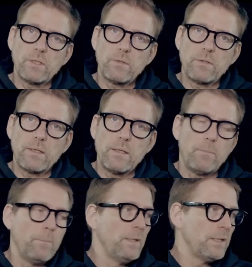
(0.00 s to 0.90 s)
of it,
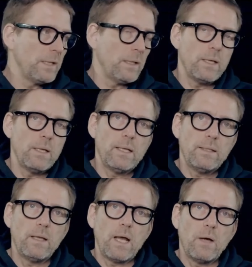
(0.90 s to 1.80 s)
meaning
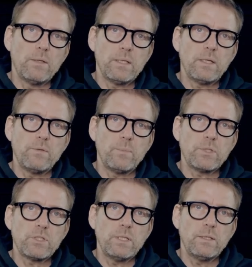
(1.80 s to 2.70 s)
in the housing of the
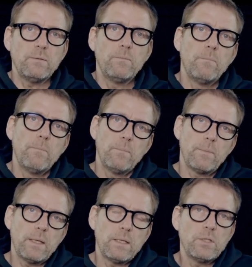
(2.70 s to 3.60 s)
machine.
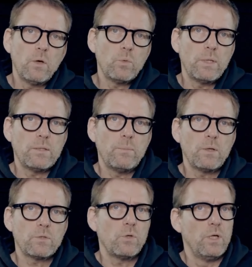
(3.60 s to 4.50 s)
It is always
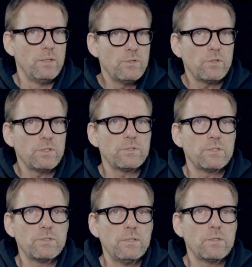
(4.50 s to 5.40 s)
about trying to
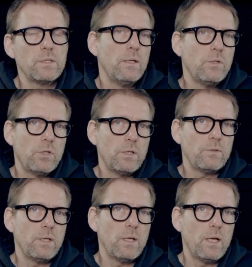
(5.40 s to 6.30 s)
consistently achieve
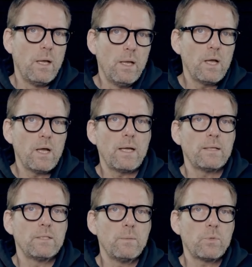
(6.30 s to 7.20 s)
a high
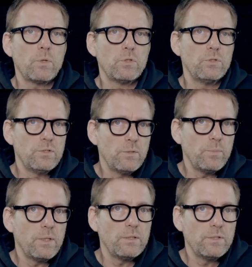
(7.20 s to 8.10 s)
temperature
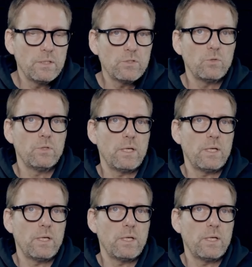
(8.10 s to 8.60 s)
stability during